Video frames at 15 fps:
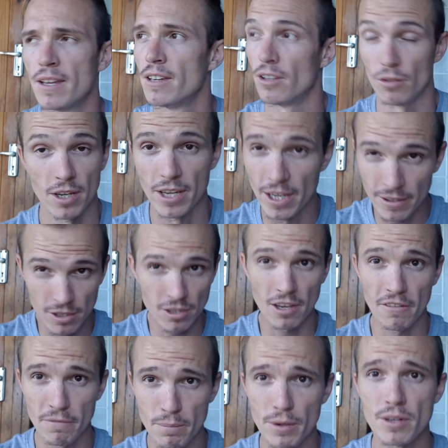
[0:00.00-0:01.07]
You can get
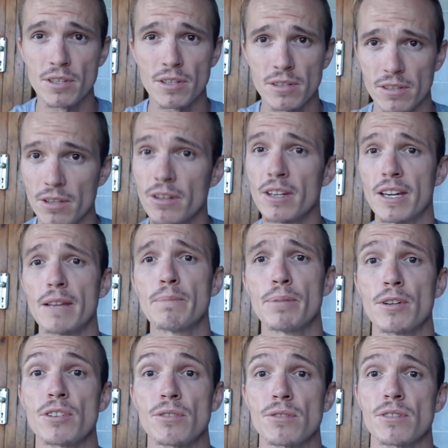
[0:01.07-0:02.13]
stuff personal, you can get
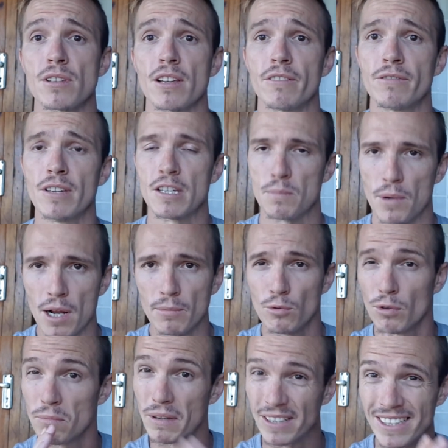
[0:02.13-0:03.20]
personal stuff, yes, but I'm
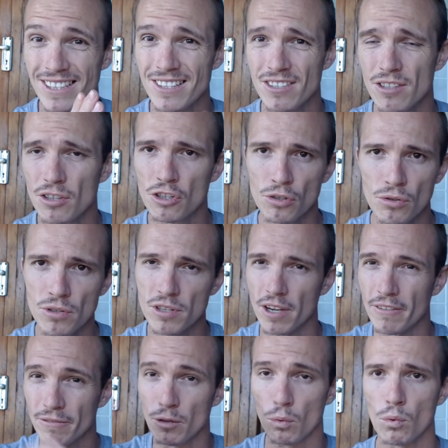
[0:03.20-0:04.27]
talking about institutes
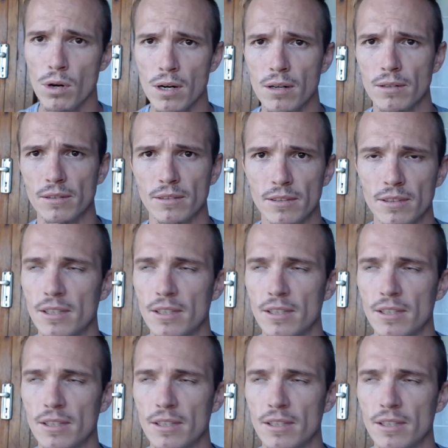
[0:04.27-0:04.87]
of the world.